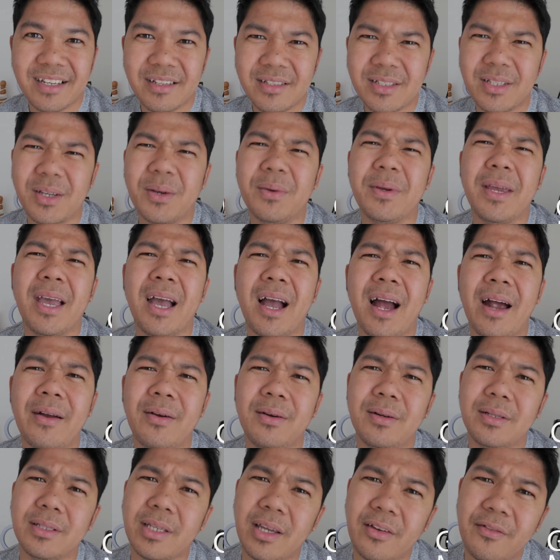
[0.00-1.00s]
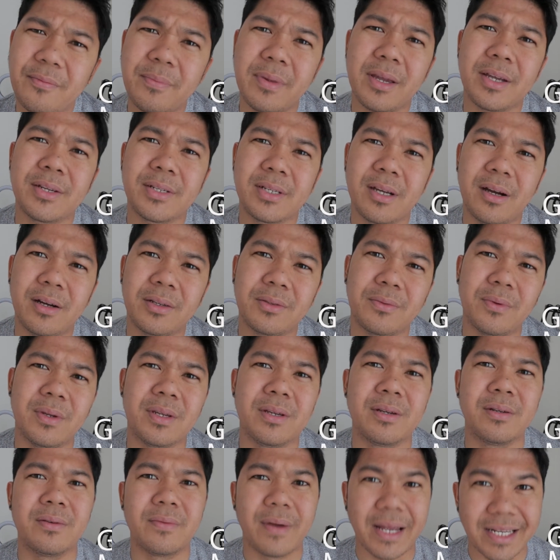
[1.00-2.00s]
So yeah, Harold, give me a shout
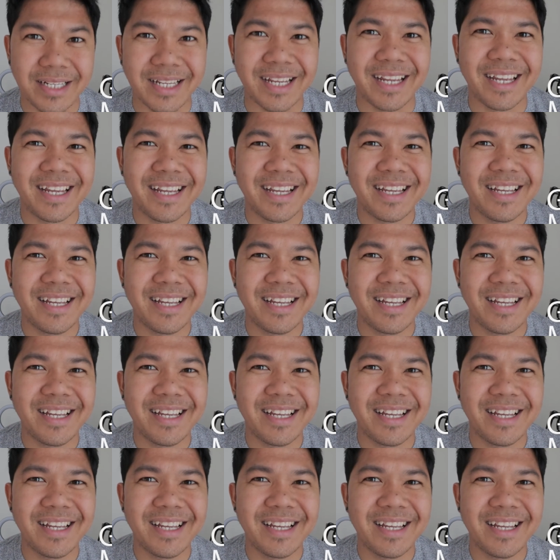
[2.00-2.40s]
when you're ready.